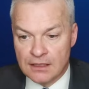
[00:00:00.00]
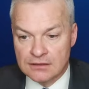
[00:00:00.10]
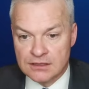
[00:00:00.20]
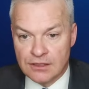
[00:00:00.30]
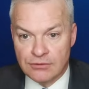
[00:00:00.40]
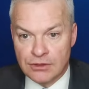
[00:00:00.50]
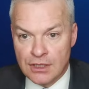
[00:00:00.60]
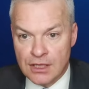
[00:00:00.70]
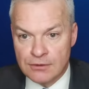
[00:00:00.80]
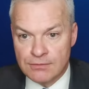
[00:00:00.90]
So
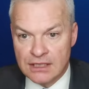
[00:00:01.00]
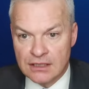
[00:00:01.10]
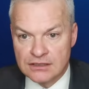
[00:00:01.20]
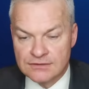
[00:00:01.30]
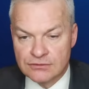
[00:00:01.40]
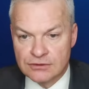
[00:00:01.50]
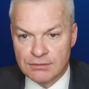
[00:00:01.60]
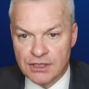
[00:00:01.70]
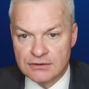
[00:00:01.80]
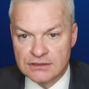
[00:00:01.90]
no bingos for
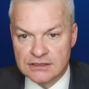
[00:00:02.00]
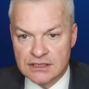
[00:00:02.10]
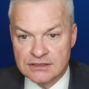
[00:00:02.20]
opponent.